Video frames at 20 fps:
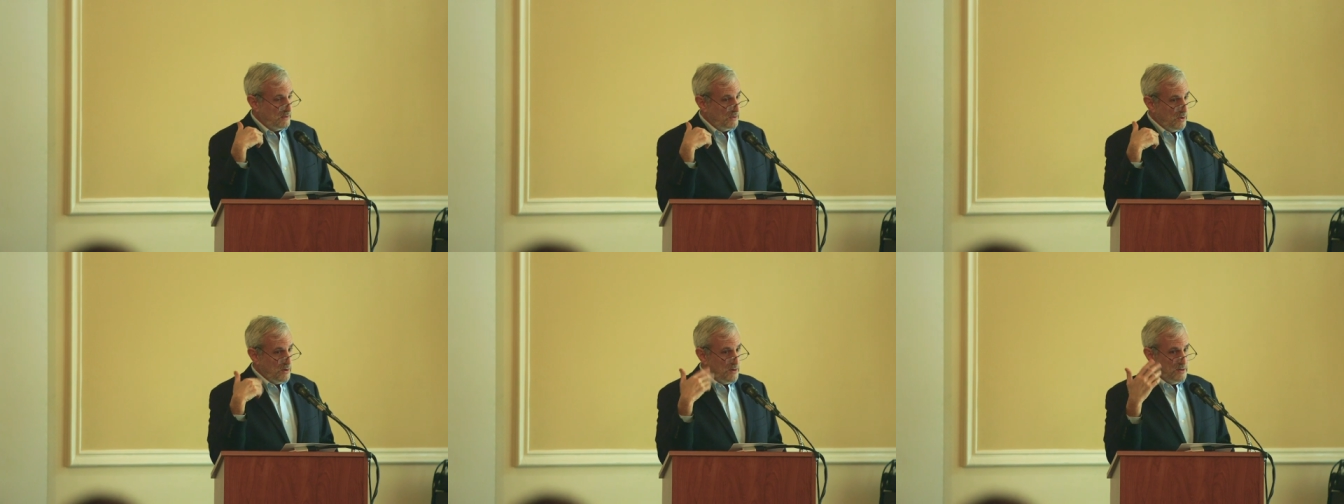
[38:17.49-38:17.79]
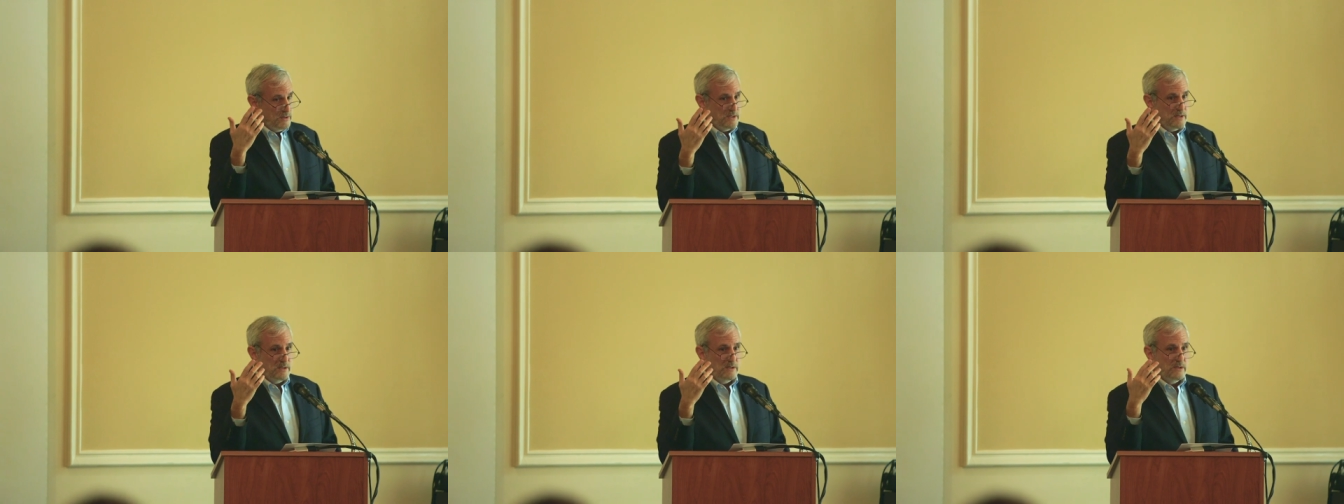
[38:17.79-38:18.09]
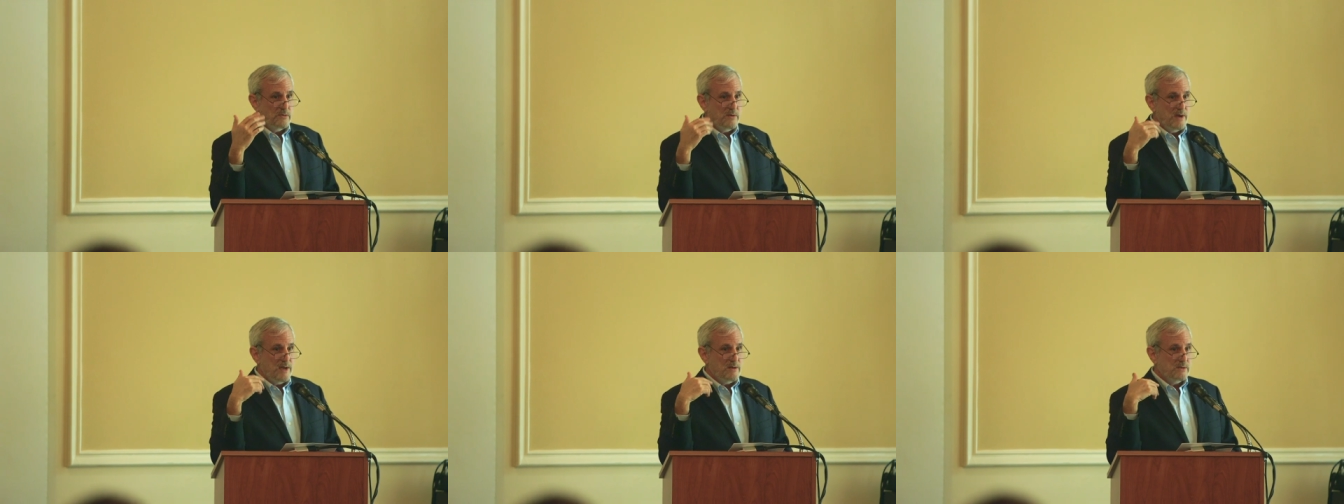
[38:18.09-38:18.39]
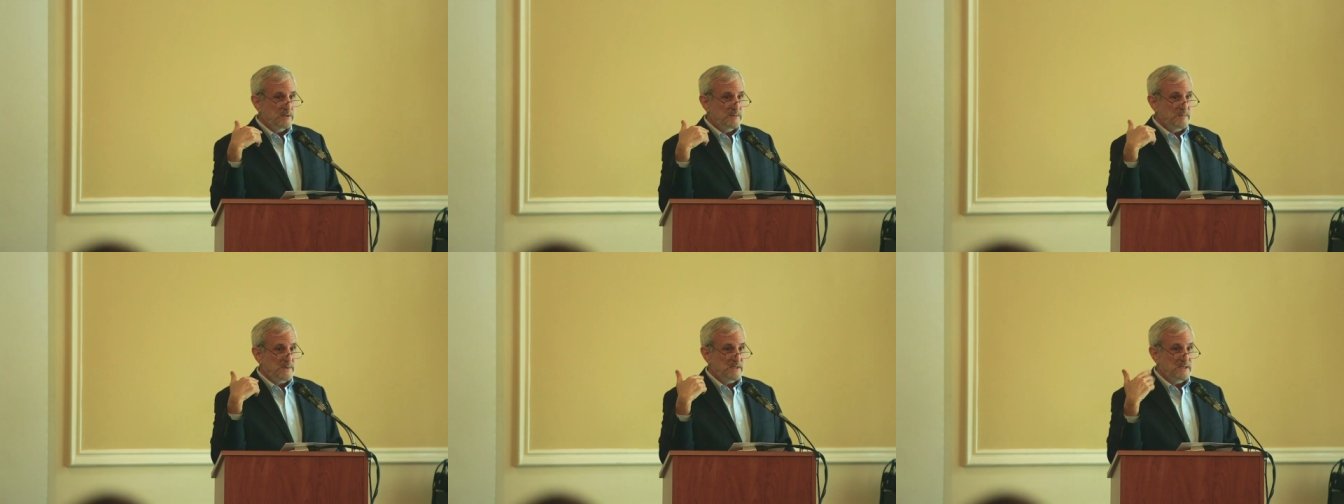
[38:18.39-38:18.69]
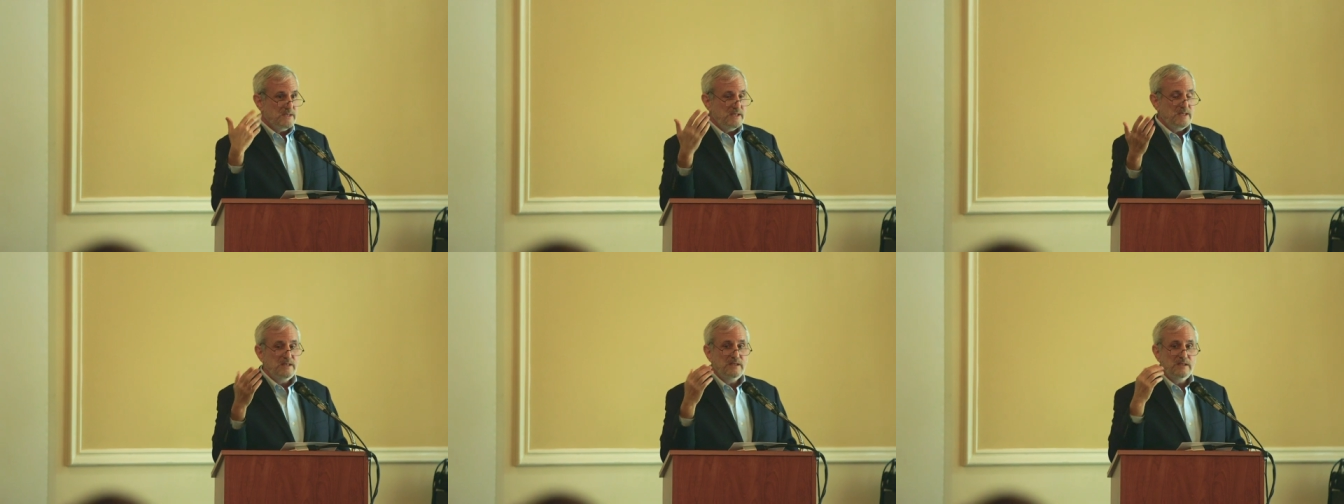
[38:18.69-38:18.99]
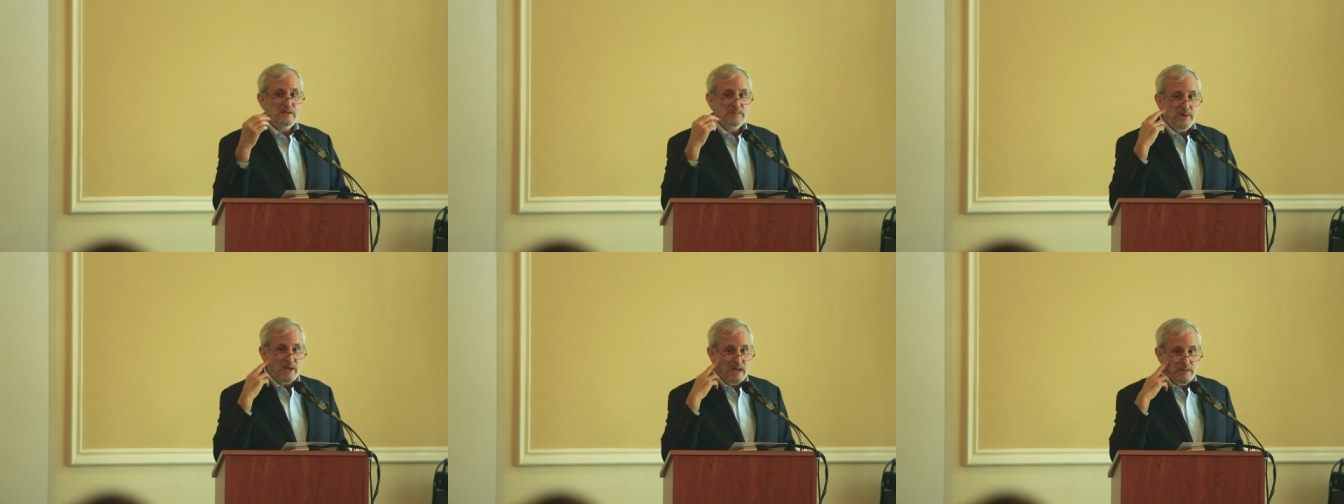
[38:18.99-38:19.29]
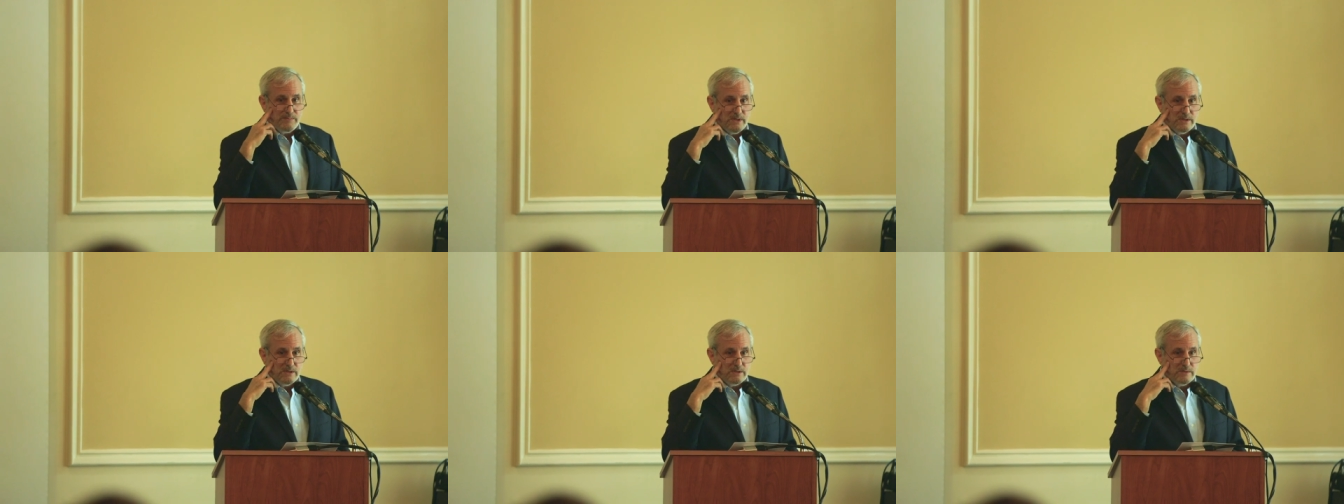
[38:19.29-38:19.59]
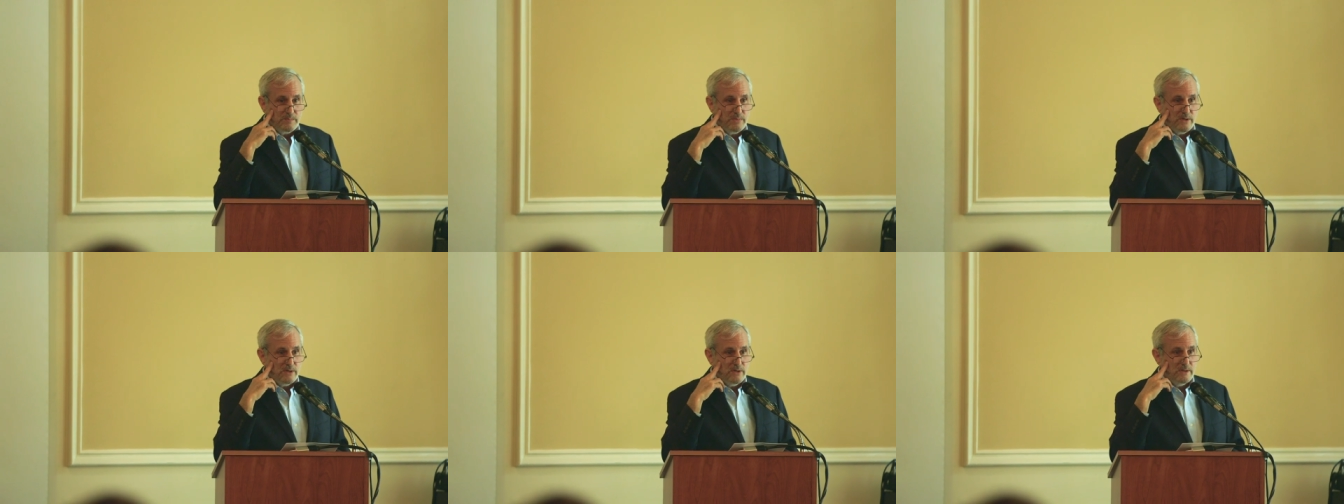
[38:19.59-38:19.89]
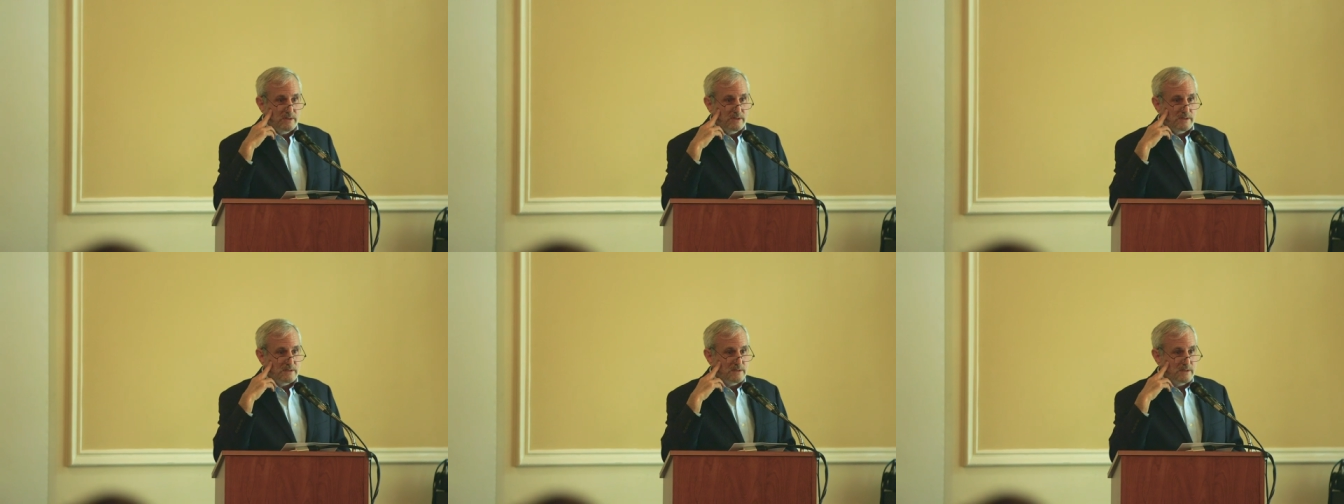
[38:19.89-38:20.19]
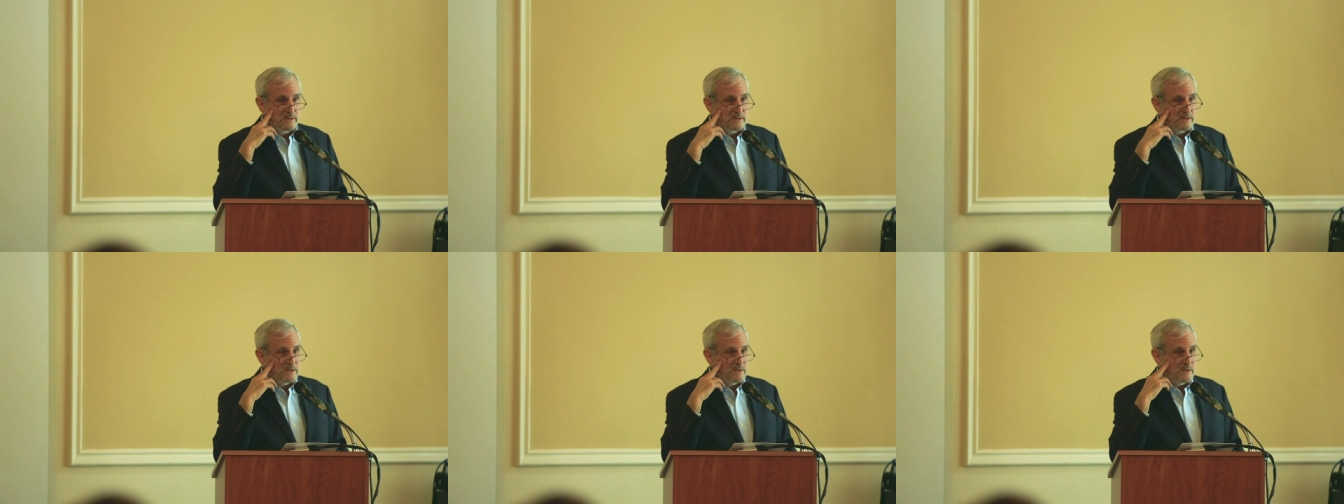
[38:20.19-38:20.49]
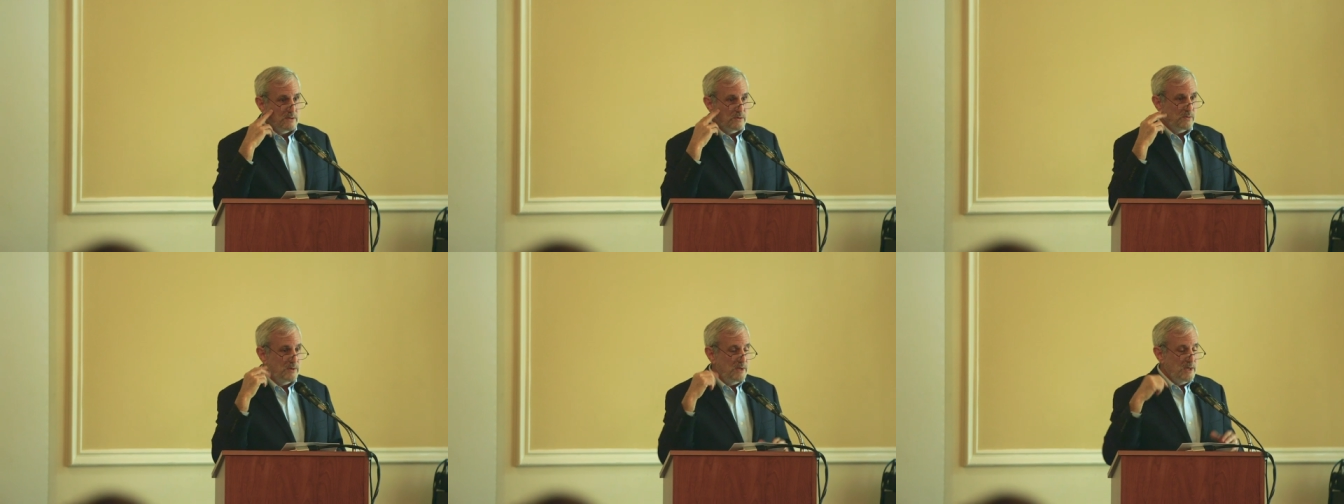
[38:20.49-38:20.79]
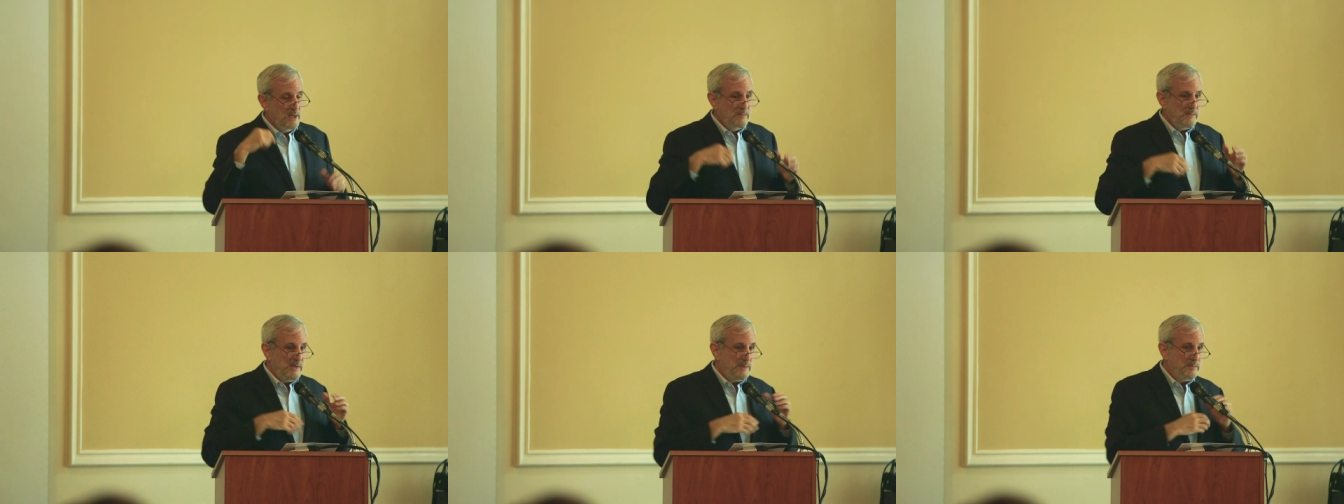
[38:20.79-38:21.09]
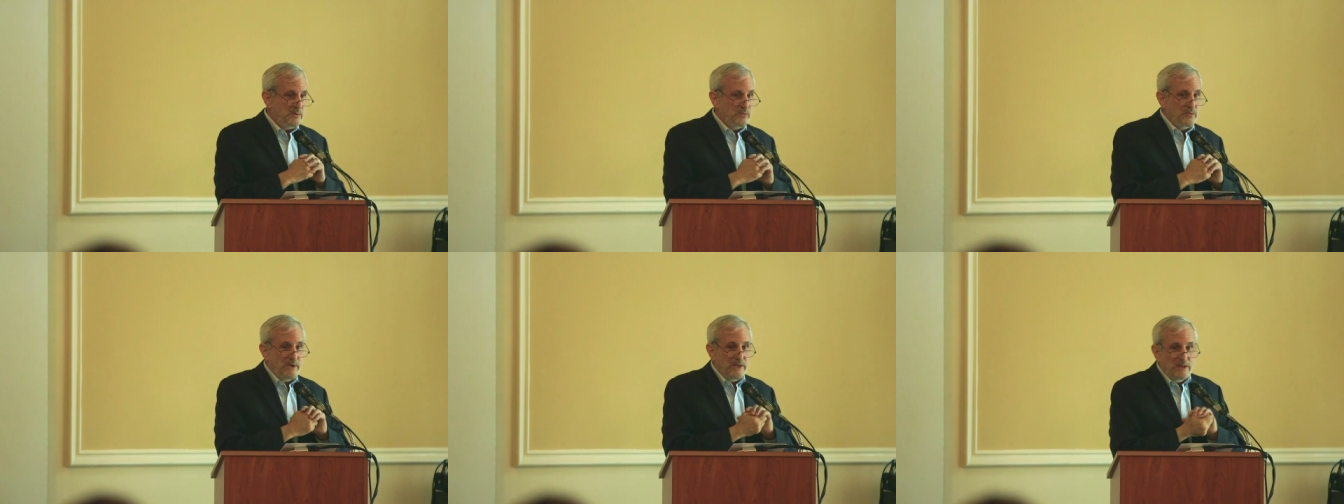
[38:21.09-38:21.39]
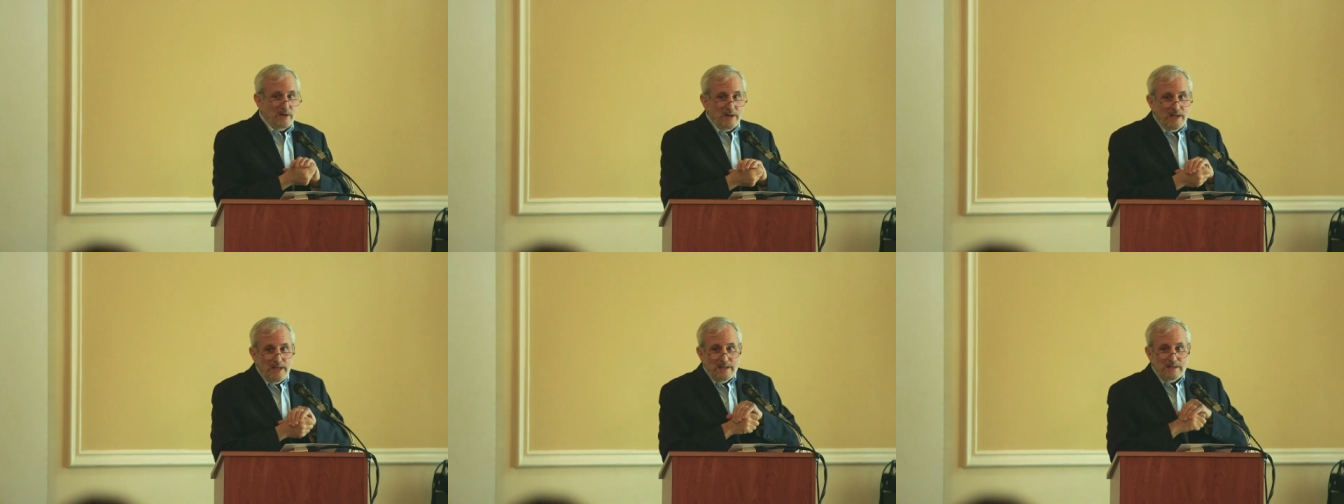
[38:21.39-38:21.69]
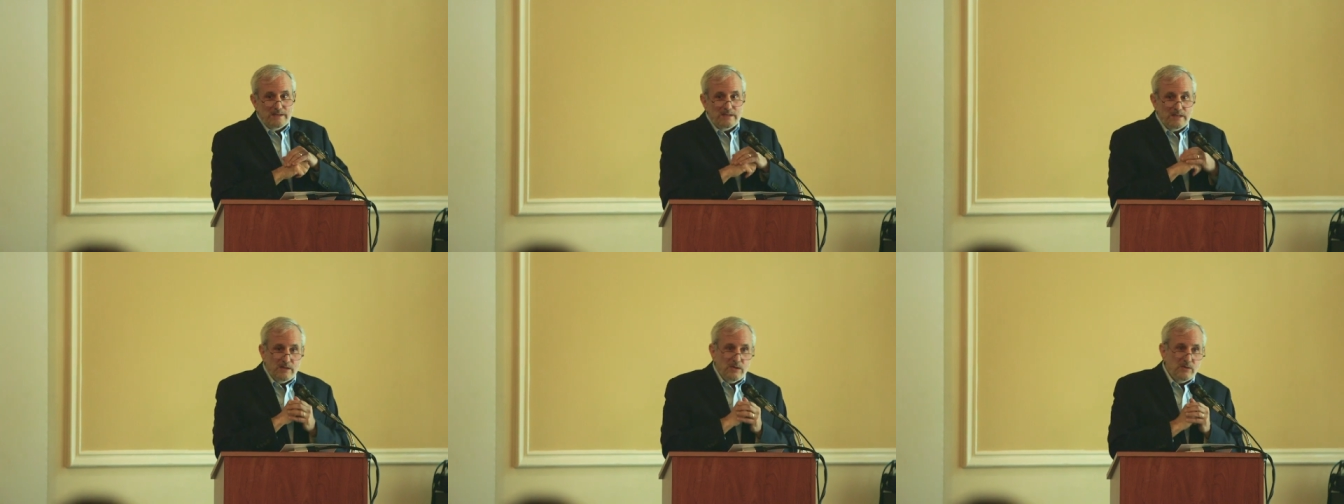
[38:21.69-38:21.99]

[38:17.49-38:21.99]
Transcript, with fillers: largely the ground has been ceded to populist parties, and so people wring their hands saying,